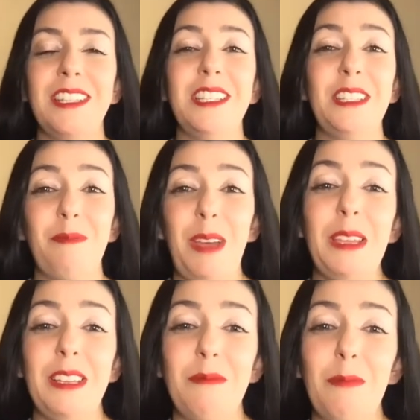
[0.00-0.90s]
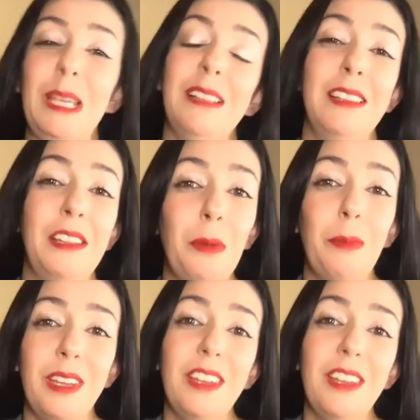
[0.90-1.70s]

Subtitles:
this might be a little bit